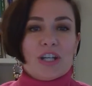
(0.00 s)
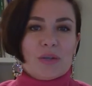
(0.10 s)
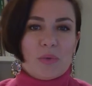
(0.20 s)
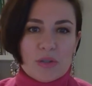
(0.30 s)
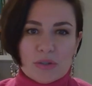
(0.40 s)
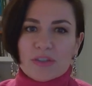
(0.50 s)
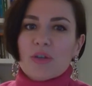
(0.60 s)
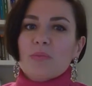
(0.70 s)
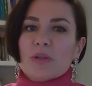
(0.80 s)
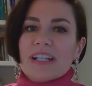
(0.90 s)
We also
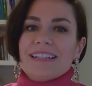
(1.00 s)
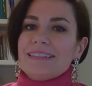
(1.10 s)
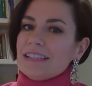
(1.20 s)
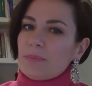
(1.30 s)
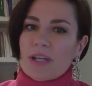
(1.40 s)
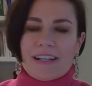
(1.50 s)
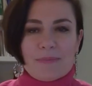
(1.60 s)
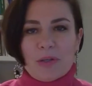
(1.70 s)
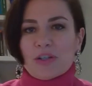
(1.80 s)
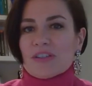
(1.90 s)
bring deep
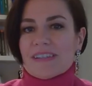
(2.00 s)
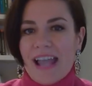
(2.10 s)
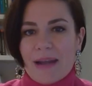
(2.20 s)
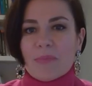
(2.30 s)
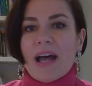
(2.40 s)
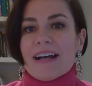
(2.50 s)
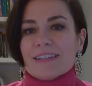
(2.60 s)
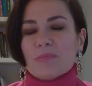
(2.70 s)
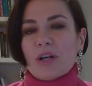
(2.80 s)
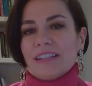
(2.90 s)
experience and
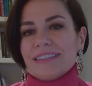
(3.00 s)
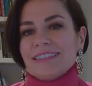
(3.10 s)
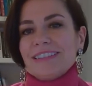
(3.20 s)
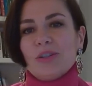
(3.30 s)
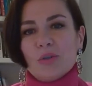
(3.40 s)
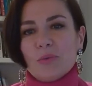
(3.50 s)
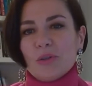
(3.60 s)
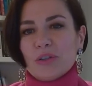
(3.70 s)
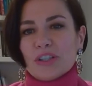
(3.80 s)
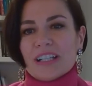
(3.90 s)
past practice in global
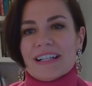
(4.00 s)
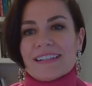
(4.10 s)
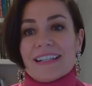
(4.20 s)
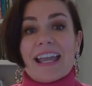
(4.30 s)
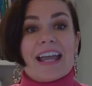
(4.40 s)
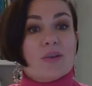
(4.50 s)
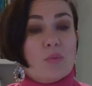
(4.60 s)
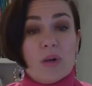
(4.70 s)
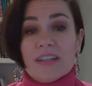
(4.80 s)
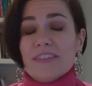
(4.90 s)
organizing and a
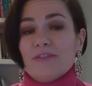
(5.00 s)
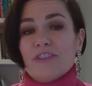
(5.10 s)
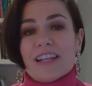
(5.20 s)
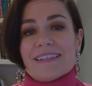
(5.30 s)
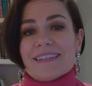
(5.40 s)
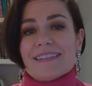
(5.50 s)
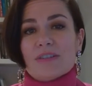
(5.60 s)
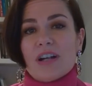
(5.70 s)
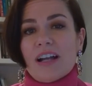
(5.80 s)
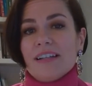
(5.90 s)
wealth of lessons to
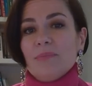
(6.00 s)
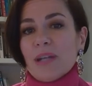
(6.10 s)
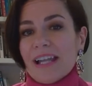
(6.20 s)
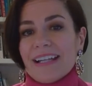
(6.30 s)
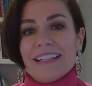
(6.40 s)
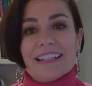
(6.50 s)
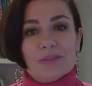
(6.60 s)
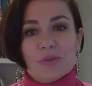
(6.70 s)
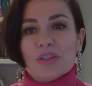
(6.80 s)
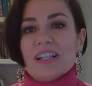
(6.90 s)
guide planning and
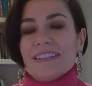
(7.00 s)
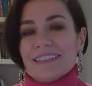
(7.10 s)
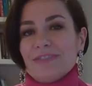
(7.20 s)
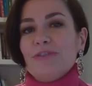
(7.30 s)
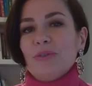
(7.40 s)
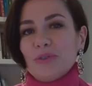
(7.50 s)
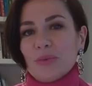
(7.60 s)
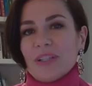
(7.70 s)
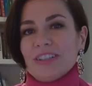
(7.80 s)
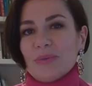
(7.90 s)
organizing for the
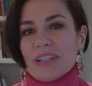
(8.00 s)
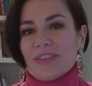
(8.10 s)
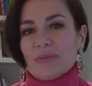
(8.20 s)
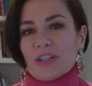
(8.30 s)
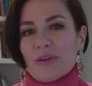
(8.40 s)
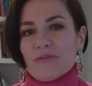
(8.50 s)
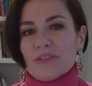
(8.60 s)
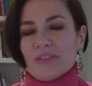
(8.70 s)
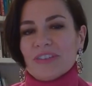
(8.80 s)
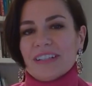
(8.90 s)
2023
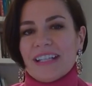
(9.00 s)
conference.